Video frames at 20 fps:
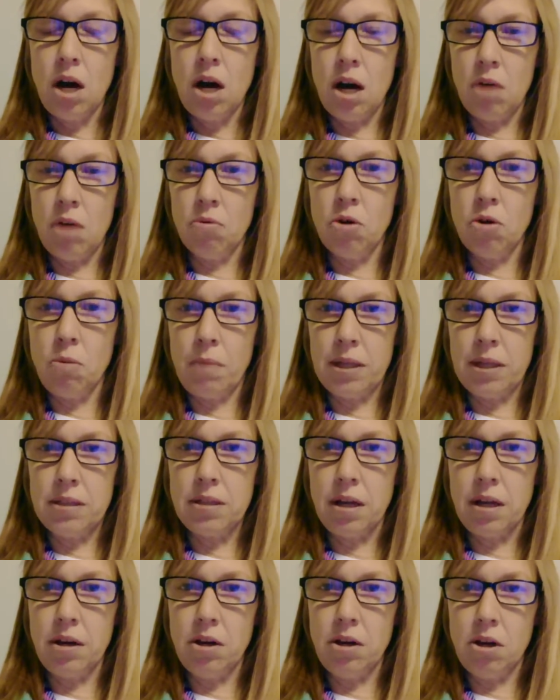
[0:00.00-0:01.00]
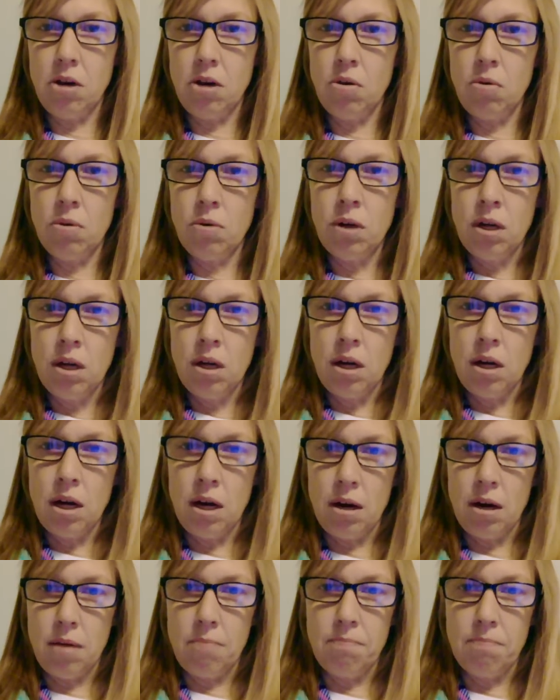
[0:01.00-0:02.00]
wrote my son a note
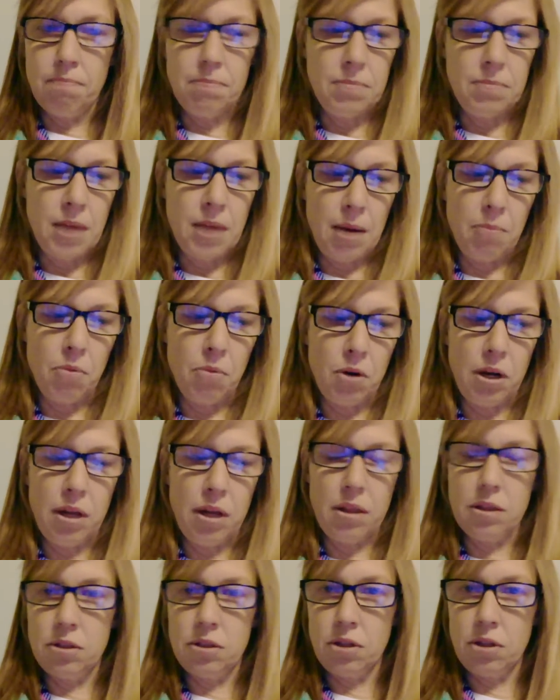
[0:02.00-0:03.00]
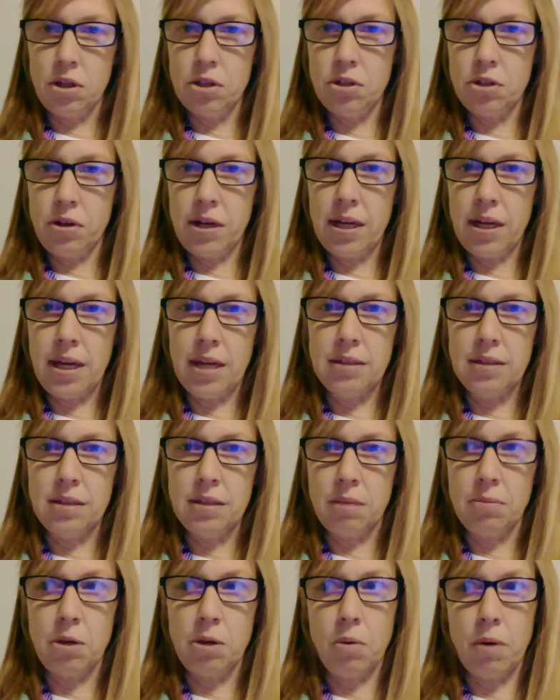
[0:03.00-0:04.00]
that morning of the surgery in case
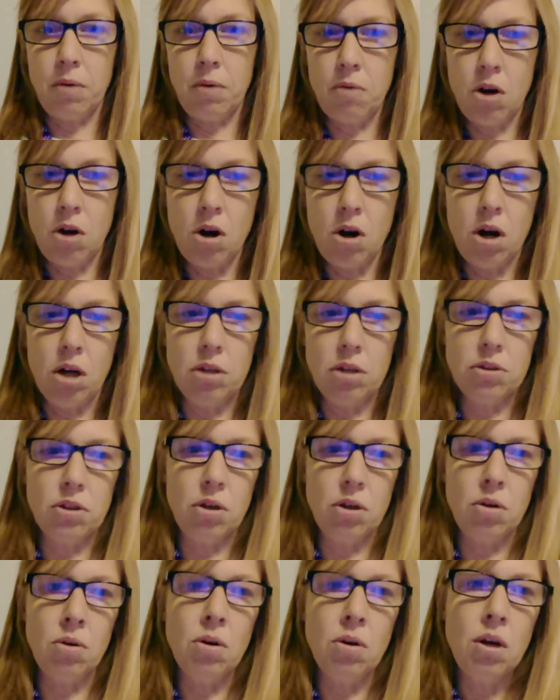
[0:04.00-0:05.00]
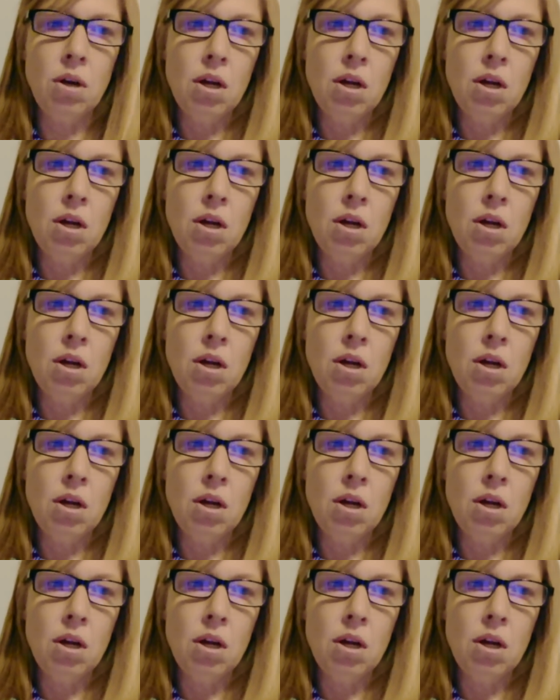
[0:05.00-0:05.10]
something went wrong, so